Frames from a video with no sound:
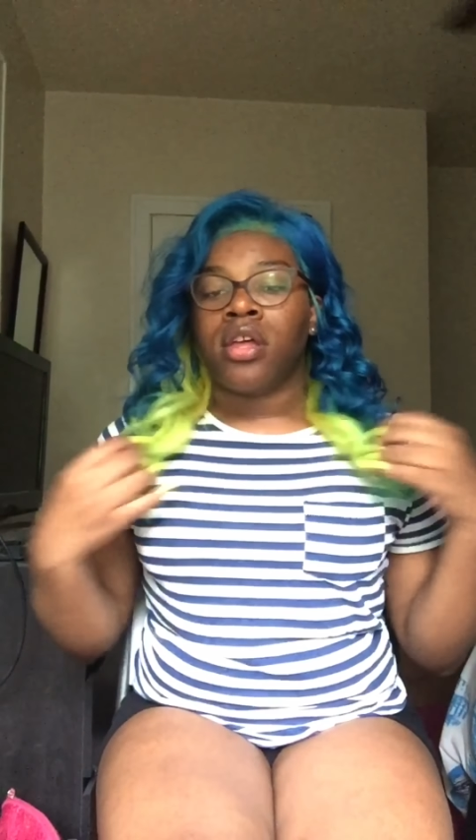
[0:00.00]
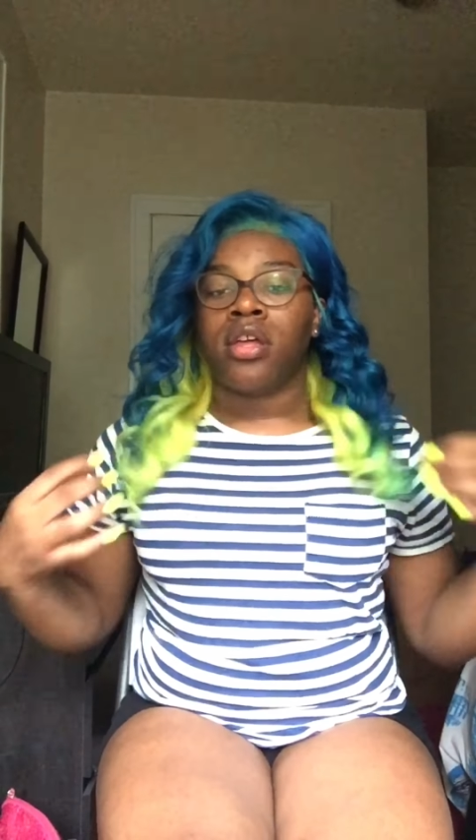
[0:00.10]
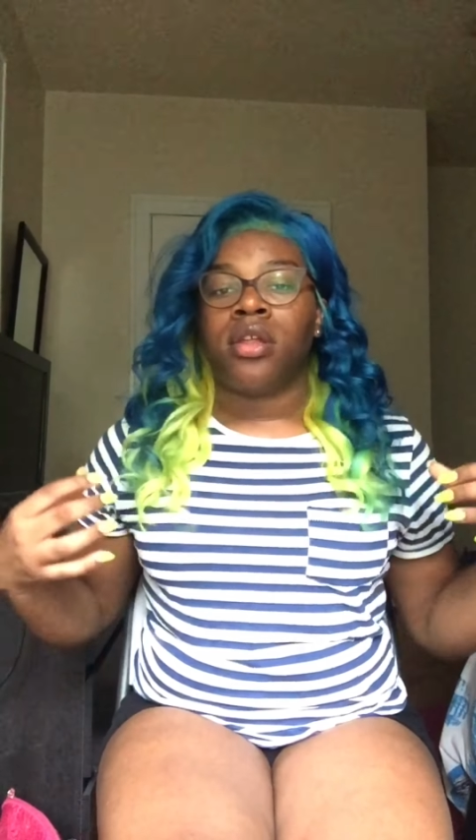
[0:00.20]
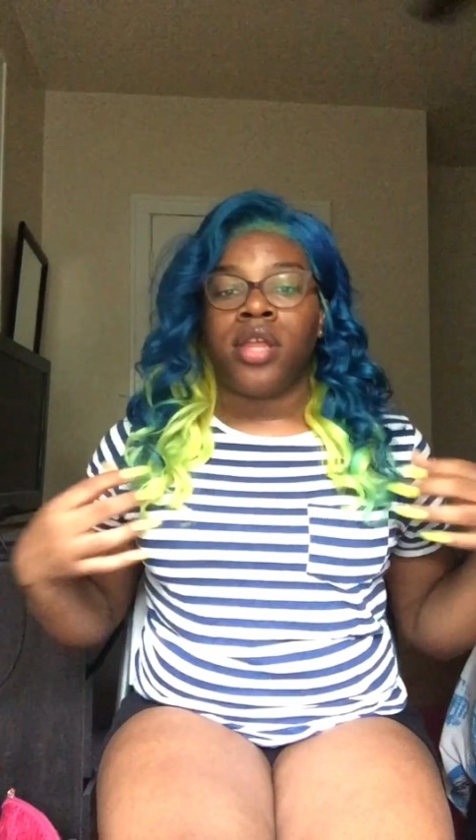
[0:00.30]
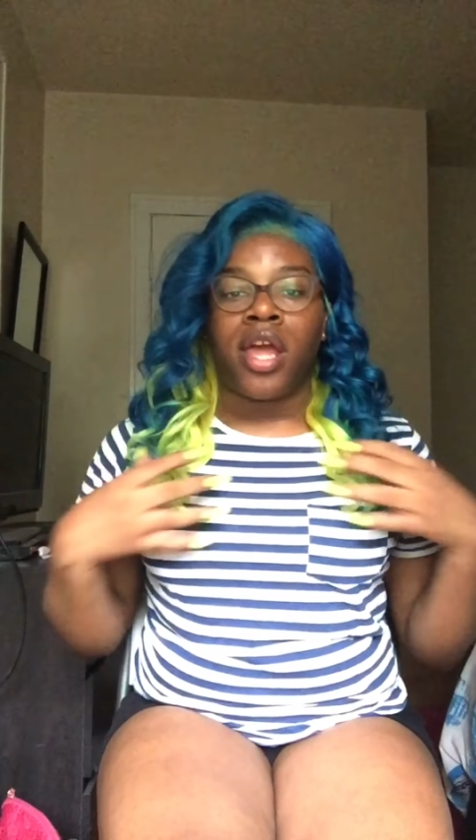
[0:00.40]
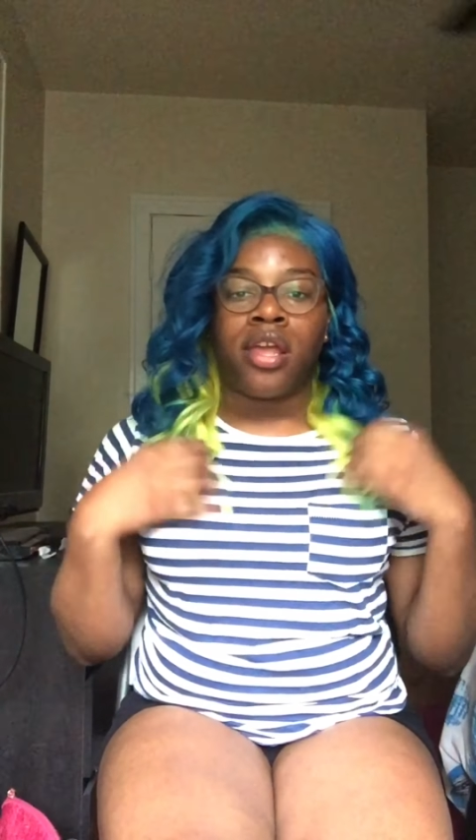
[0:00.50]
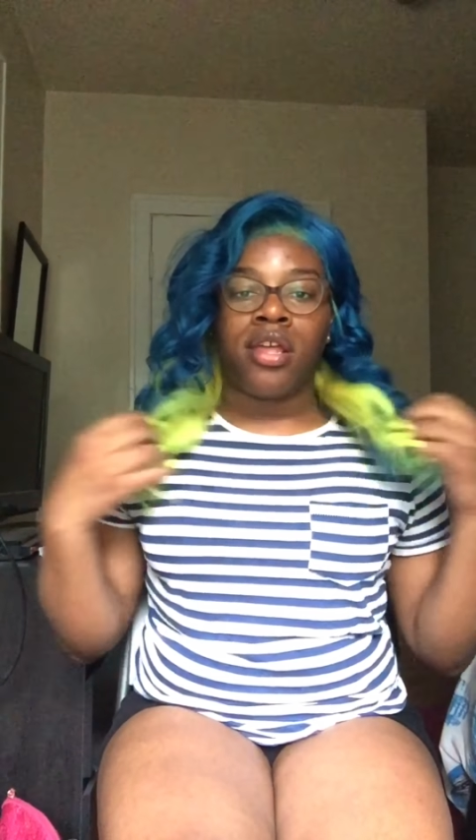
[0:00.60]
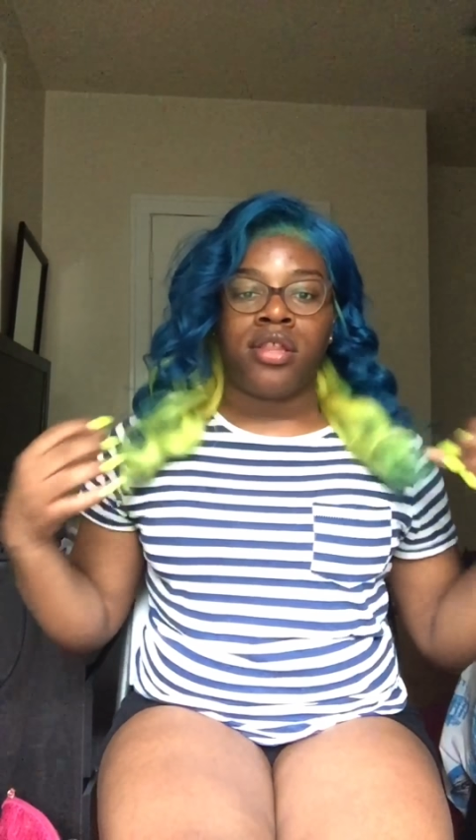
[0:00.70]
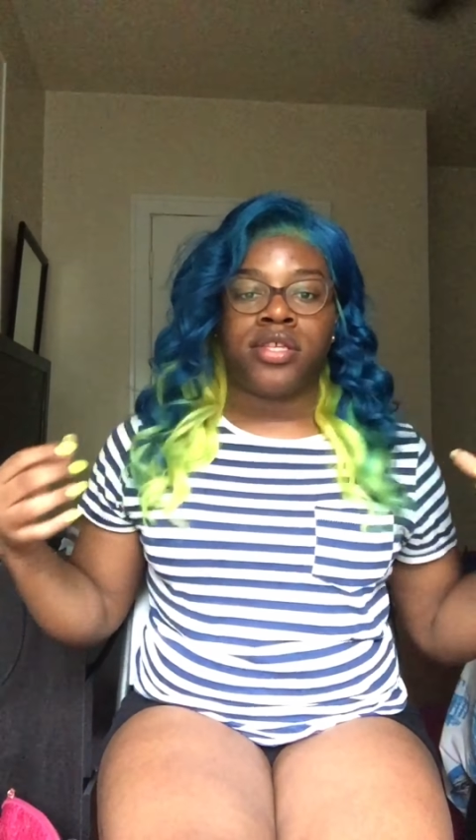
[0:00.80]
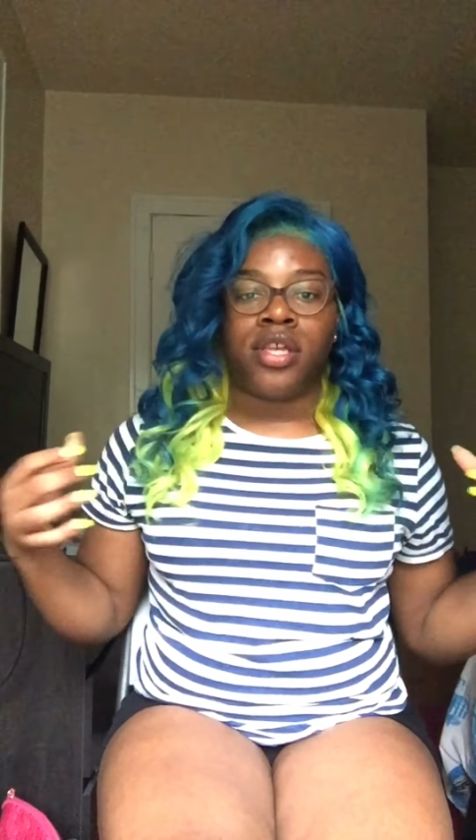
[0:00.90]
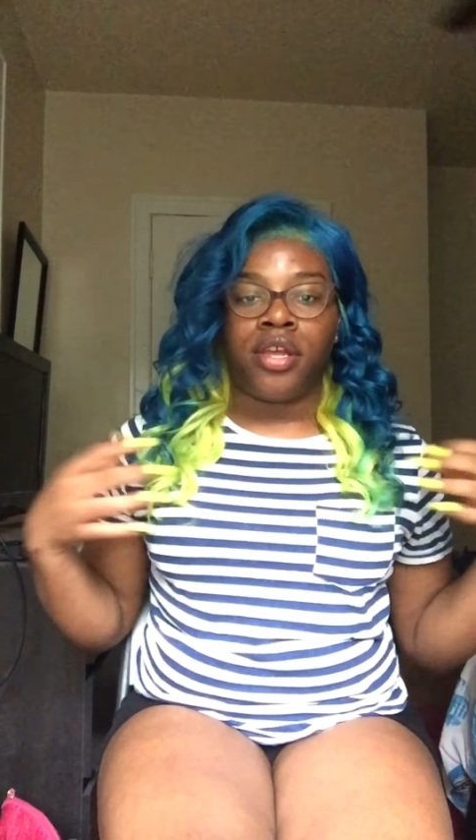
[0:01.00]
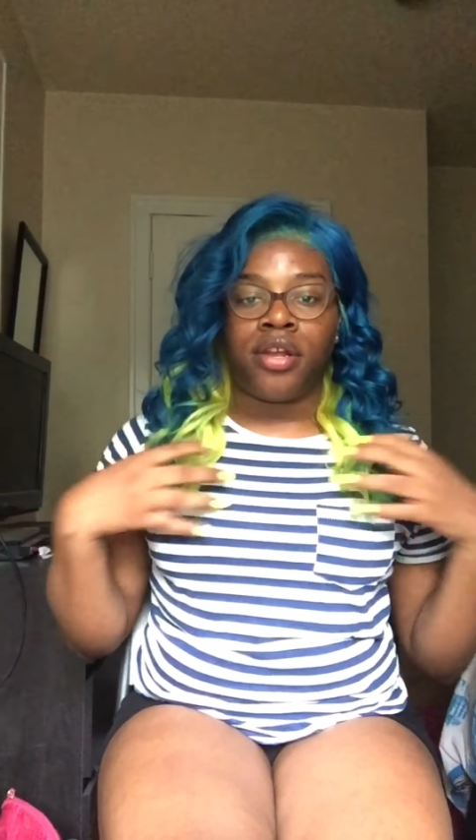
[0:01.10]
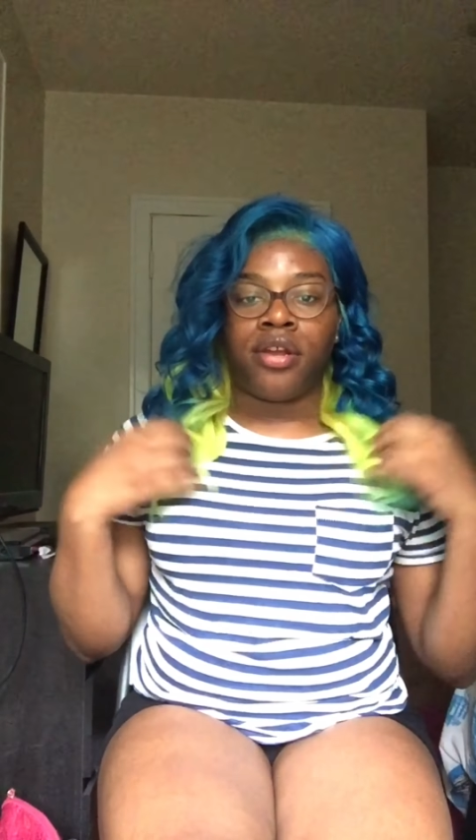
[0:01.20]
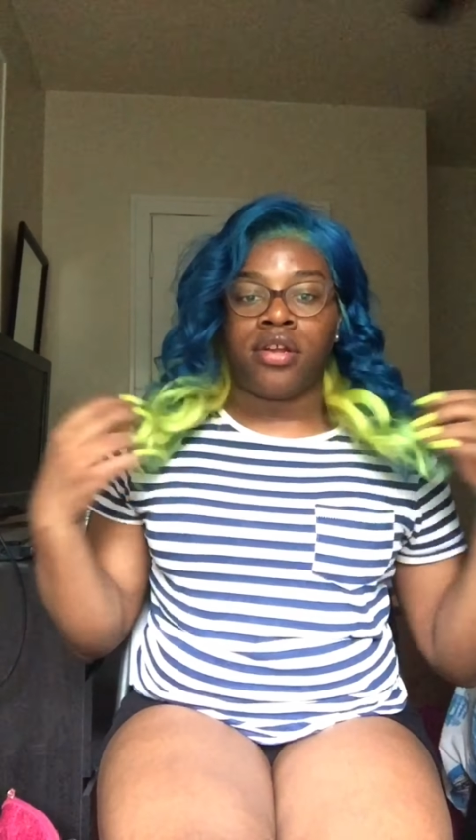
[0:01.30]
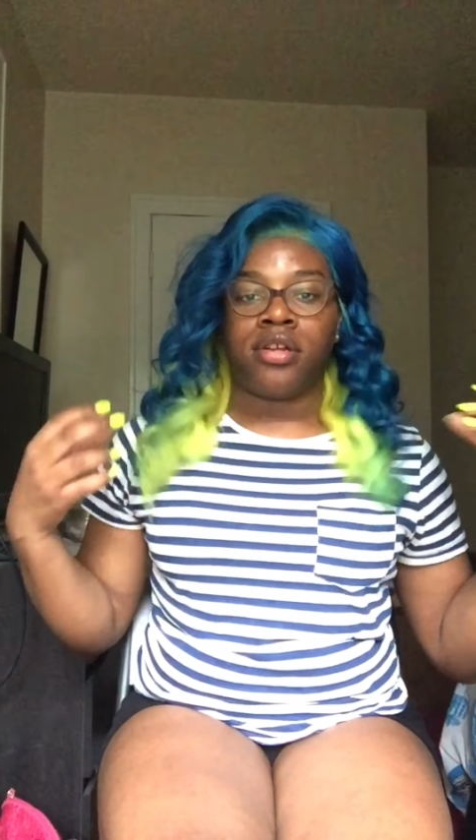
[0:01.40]
And yeah, I give this
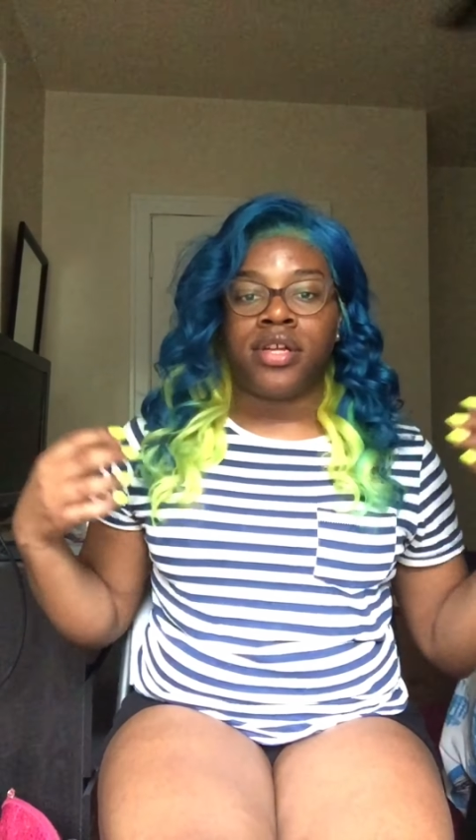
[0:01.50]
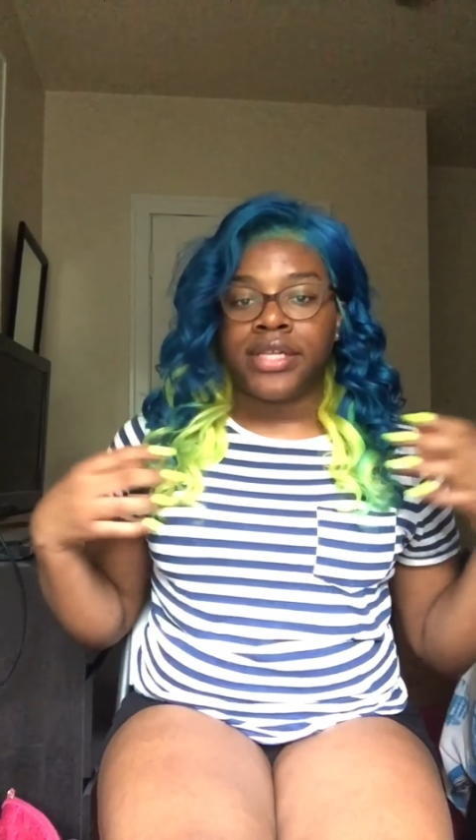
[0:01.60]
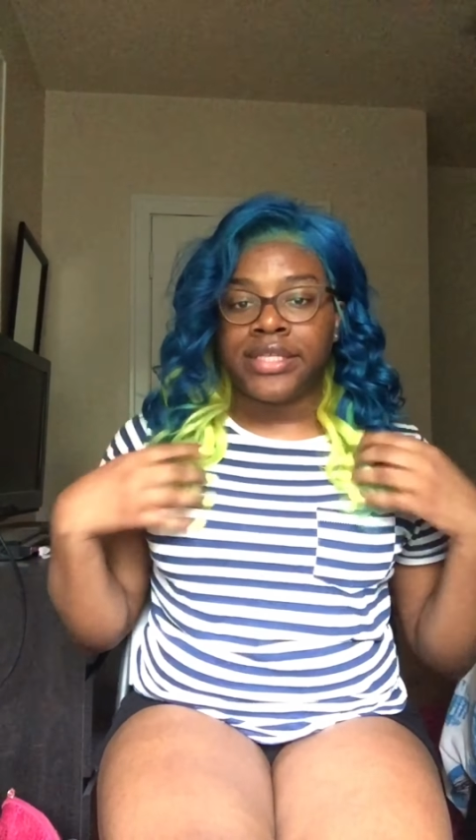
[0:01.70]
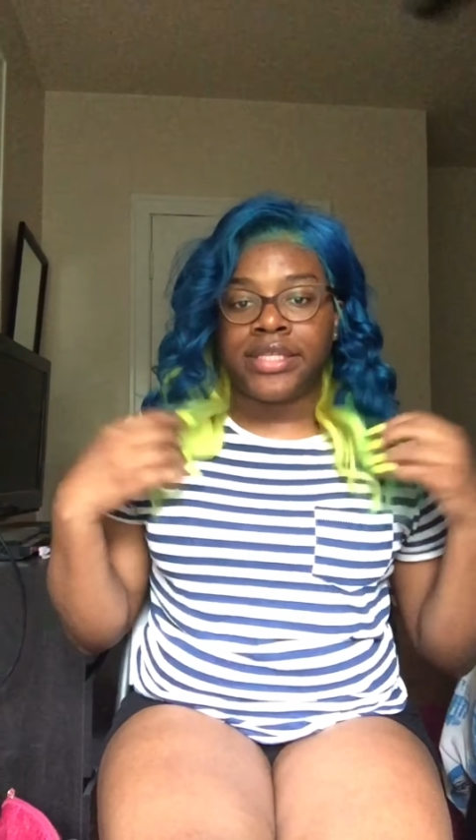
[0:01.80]
hair a